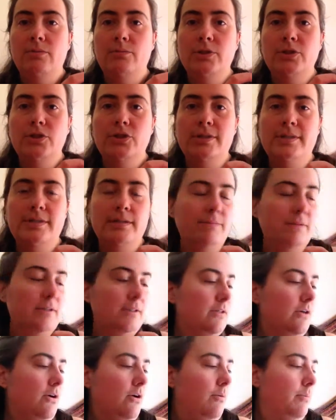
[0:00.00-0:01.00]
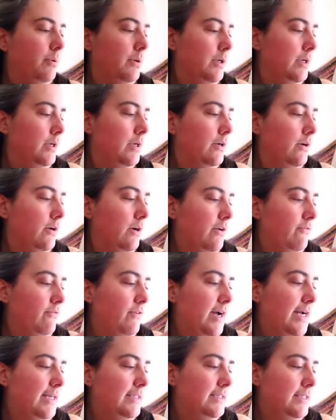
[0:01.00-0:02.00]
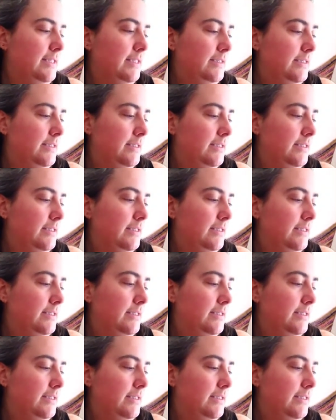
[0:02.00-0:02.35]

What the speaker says: which is up the top, I've added,